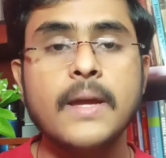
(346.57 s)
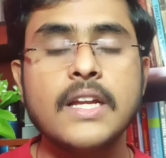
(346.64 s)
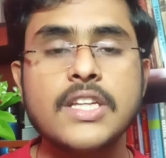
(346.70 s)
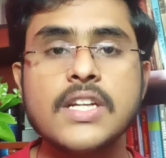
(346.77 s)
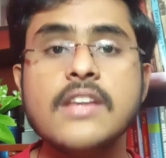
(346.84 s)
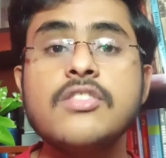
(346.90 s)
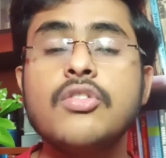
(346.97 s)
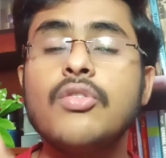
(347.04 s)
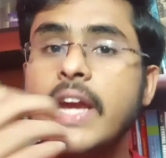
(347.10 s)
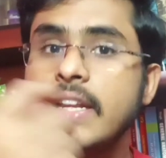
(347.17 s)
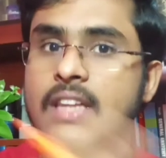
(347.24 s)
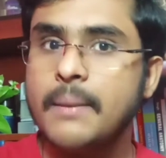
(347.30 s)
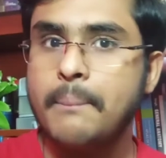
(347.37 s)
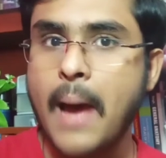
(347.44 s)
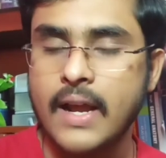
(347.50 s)
Just read
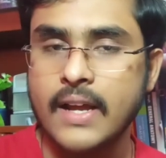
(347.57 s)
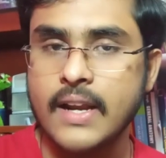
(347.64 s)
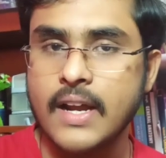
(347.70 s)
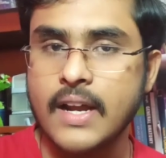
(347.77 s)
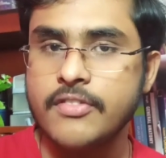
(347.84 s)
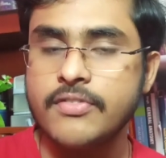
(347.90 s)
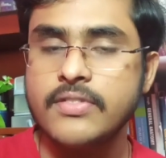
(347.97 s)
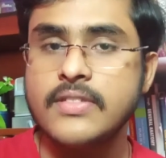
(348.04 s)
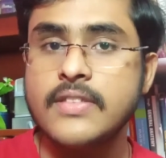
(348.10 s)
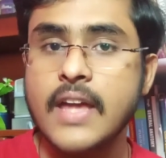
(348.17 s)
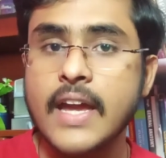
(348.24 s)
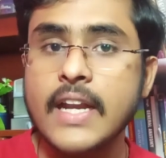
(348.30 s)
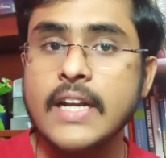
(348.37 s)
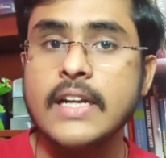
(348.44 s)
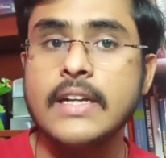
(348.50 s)
the paragraph,
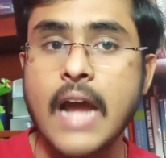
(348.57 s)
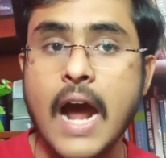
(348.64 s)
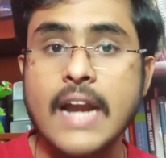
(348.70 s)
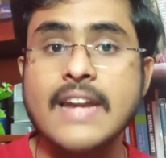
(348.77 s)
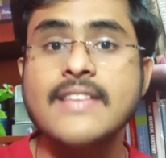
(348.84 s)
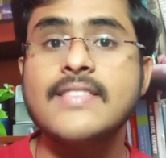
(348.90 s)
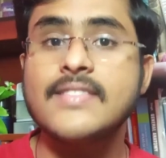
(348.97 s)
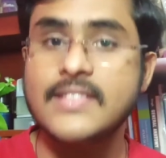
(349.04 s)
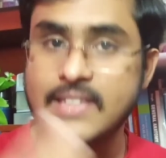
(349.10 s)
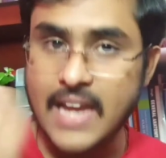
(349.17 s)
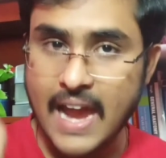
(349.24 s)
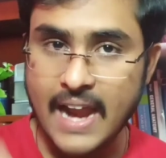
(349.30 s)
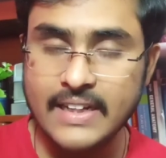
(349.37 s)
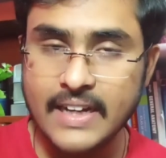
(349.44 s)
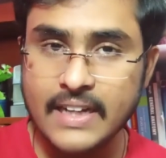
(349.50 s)
then
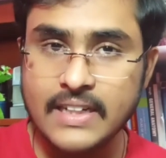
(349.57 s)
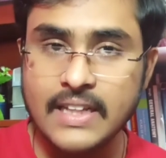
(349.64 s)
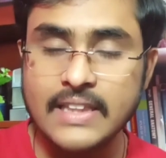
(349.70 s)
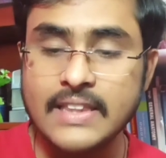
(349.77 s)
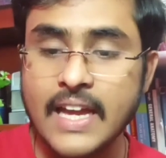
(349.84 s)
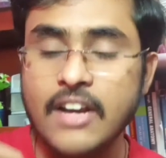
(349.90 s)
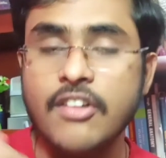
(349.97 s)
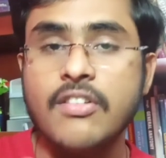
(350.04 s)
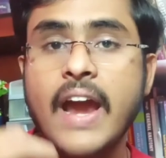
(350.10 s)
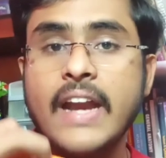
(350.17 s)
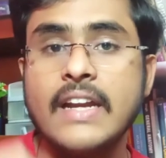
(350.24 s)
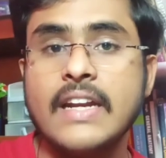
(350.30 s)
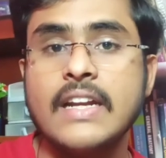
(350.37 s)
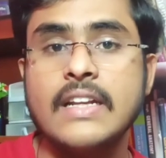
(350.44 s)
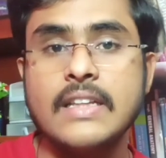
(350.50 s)
understand it, then
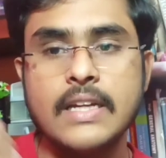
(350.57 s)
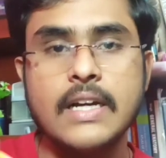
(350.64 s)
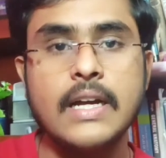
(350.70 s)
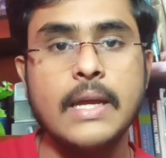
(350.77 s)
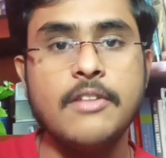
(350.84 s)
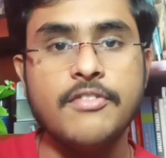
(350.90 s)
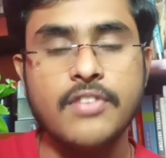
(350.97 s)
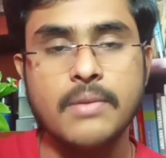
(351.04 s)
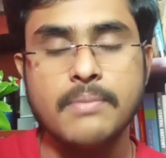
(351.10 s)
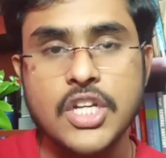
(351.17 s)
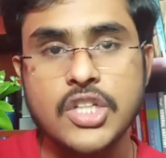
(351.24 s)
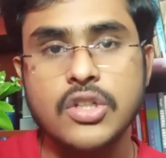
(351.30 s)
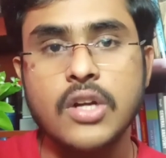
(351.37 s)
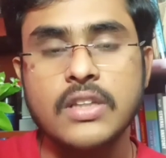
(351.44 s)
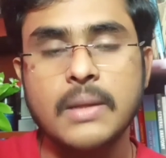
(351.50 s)
write the
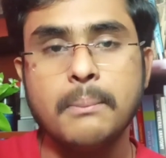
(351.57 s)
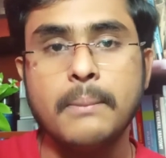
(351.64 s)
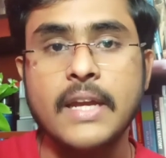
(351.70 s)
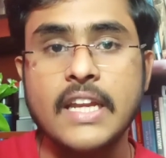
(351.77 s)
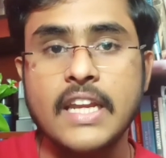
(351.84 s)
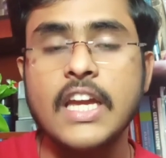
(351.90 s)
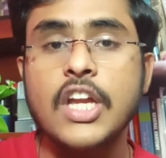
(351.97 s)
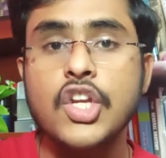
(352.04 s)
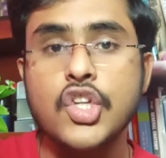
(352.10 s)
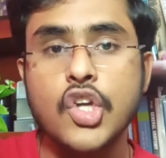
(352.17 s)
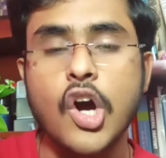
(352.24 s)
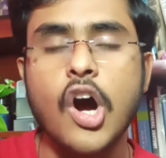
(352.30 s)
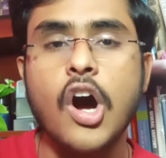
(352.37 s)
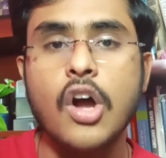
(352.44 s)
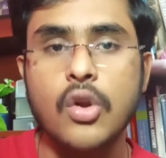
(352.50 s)
information or the meaning in
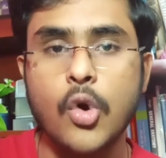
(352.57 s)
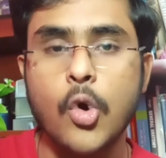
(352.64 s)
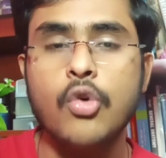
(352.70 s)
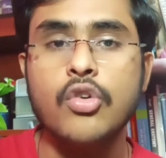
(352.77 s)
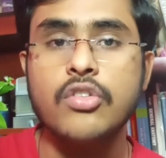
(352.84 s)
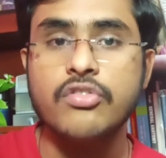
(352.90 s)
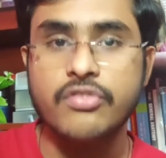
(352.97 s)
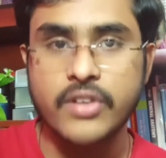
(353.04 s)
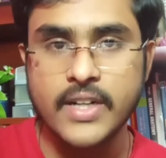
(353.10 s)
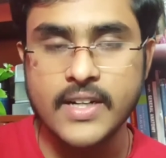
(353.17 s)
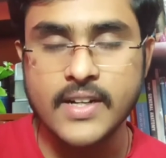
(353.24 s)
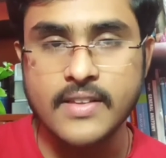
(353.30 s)
your own words.